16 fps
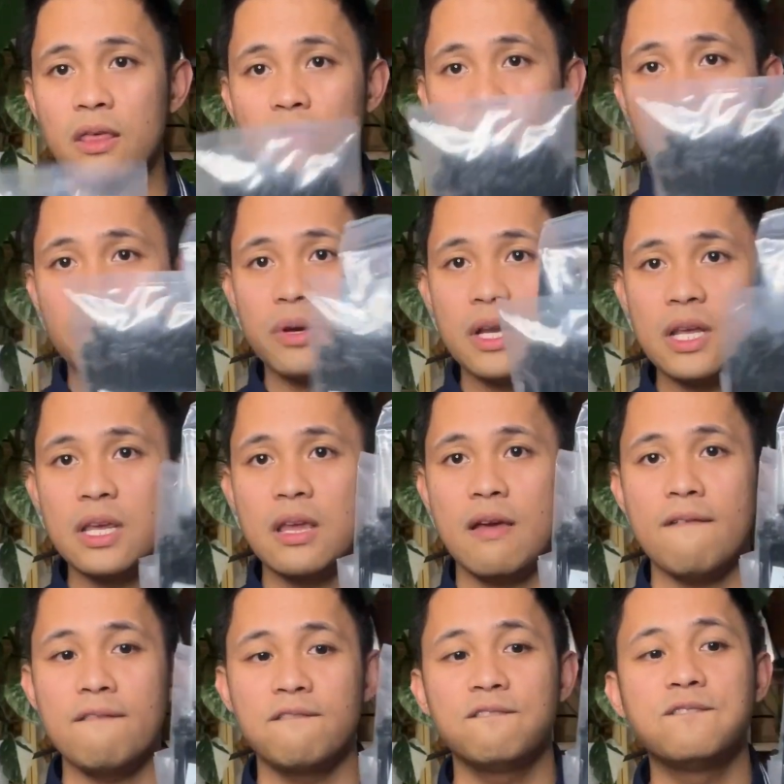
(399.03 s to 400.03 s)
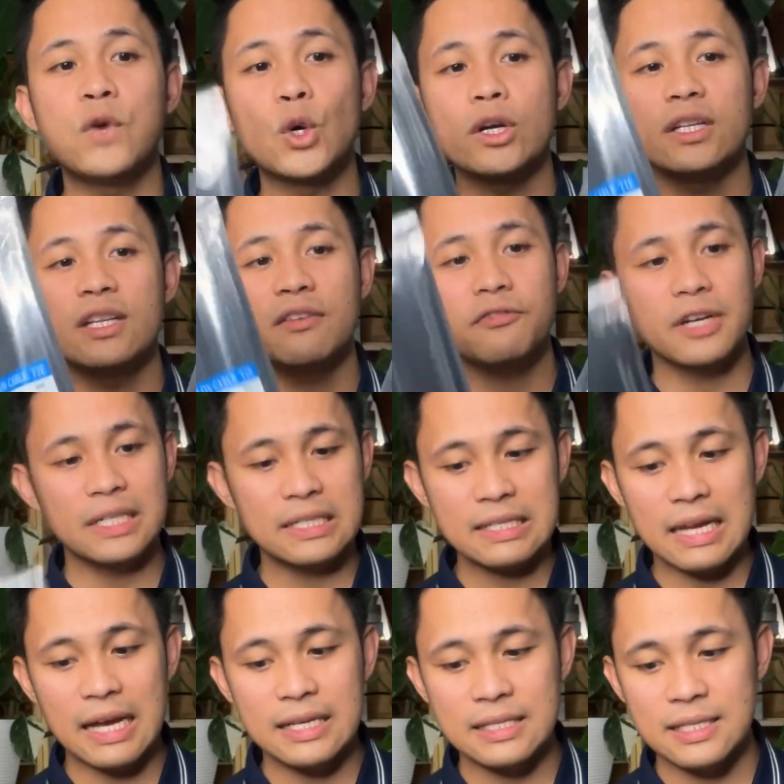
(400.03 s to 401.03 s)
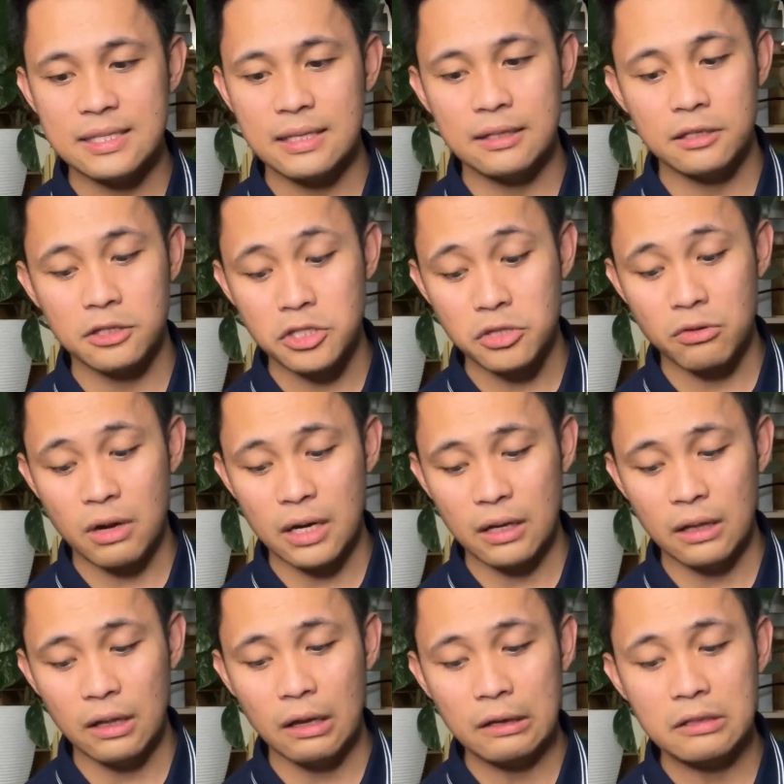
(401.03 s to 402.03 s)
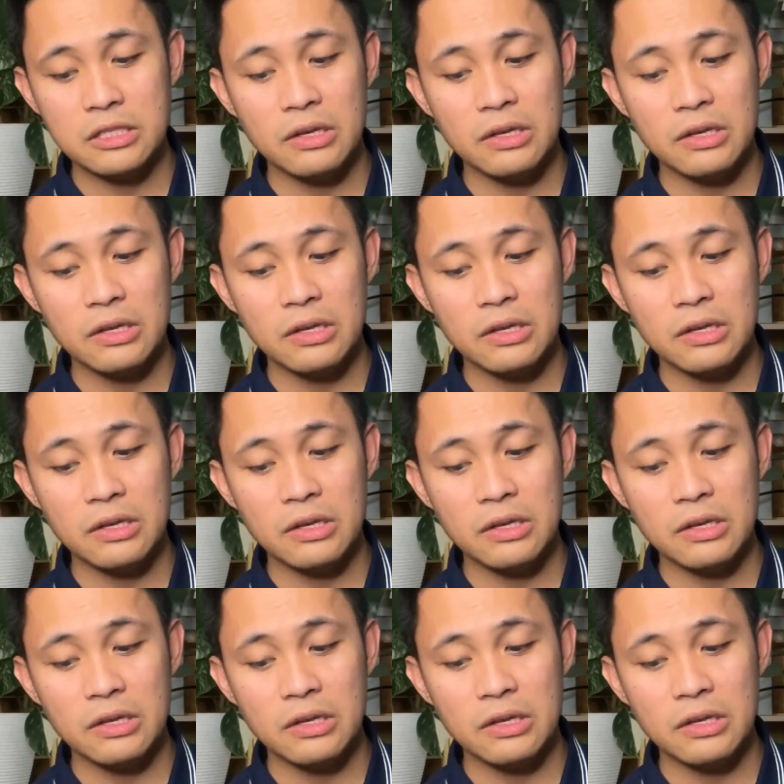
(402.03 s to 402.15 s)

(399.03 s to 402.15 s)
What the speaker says: 3, 4 different sizes, and there's quite a lot.